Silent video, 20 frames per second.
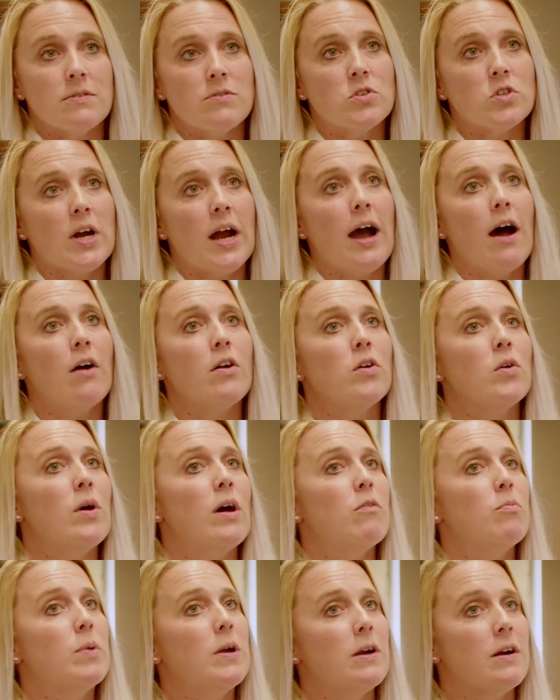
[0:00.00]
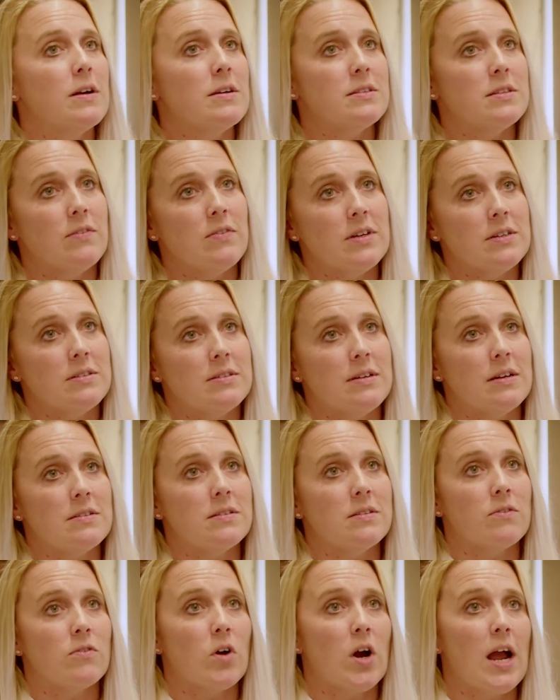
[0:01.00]
of drought, you have periods of
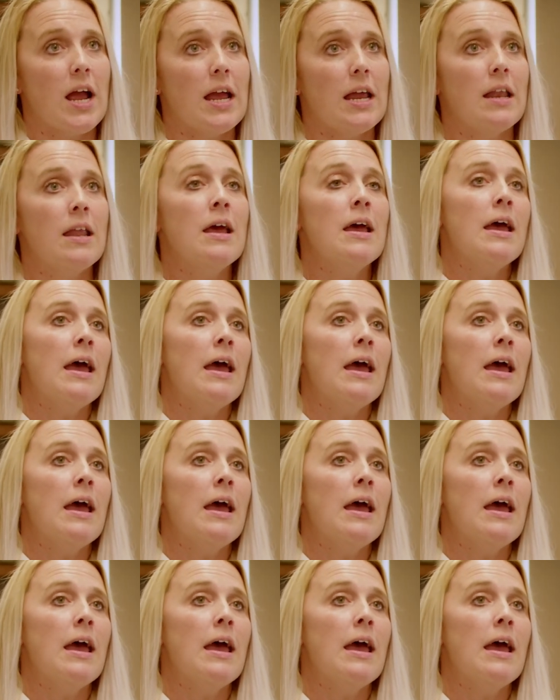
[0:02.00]
excessive rain,